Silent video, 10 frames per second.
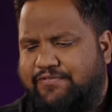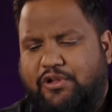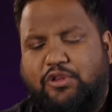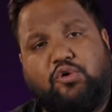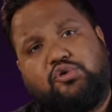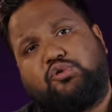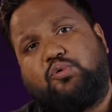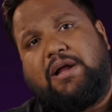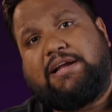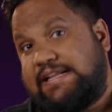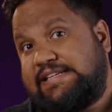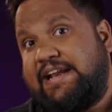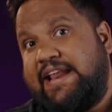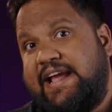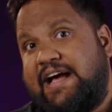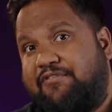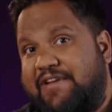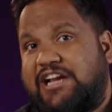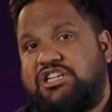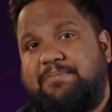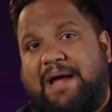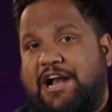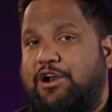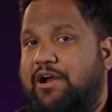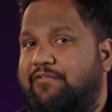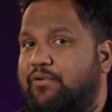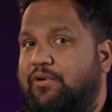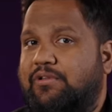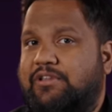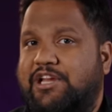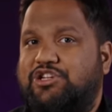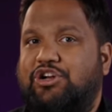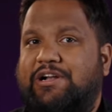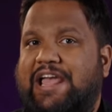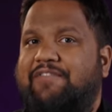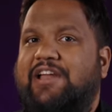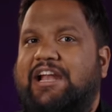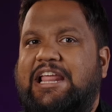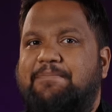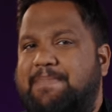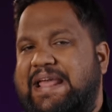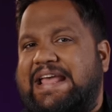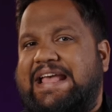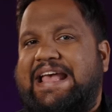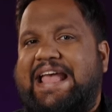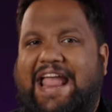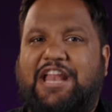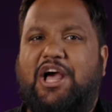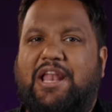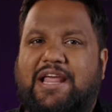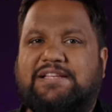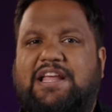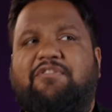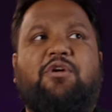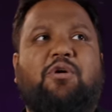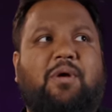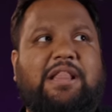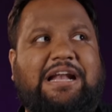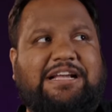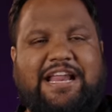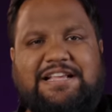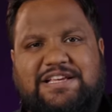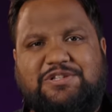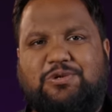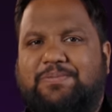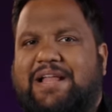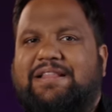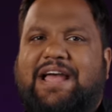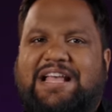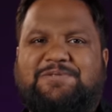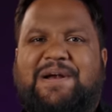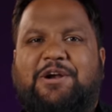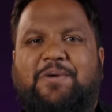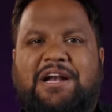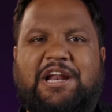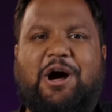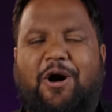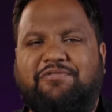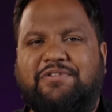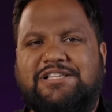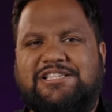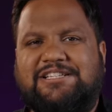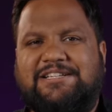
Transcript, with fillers: for those who are considering a flagship Android phone, this should definitely be in your list if you don't want that crazy zoom that the S22 Ultra offers.